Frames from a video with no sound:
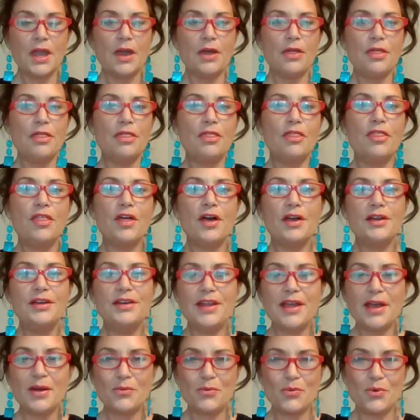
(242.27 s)
The
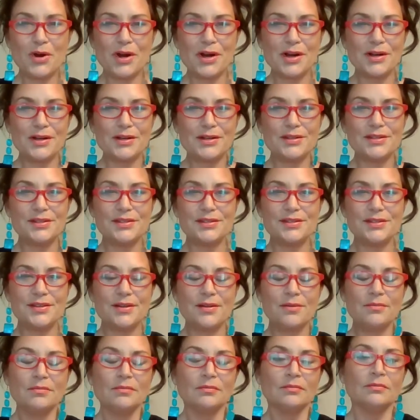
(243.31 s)
networks.
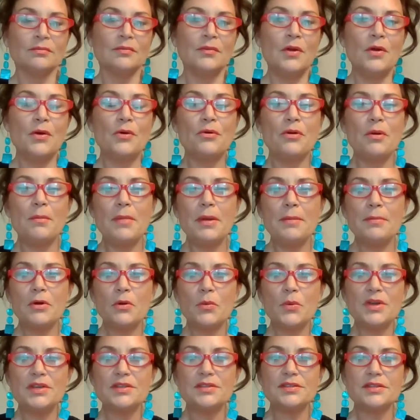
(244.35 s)
Remember
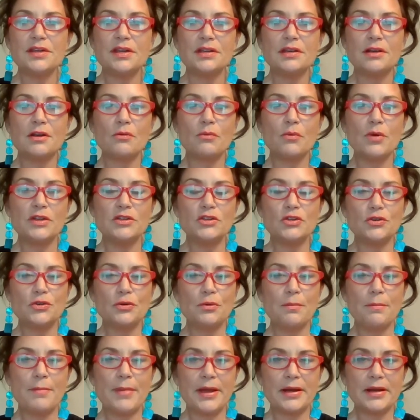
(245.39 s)
we said original
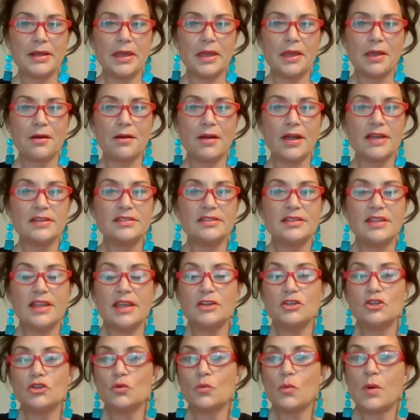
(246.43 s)
Medicare has
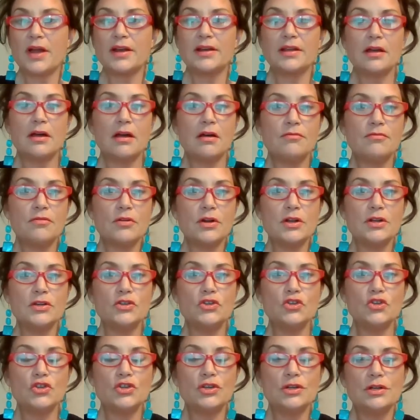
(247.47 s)
nationwide
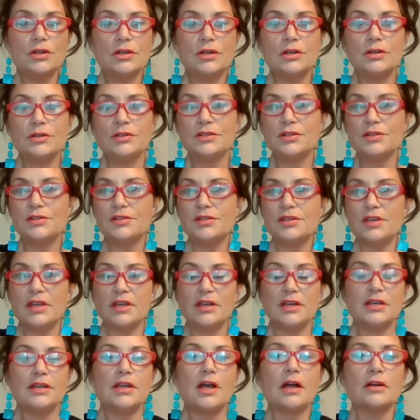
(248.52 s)
coverage to see
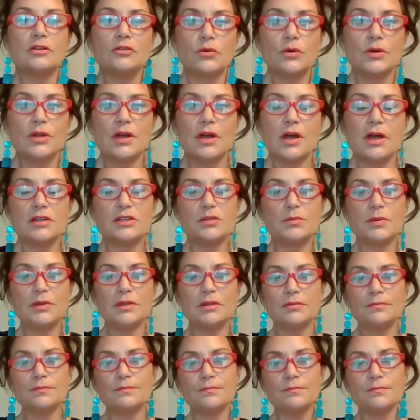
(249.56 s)
any doctor, any hospital.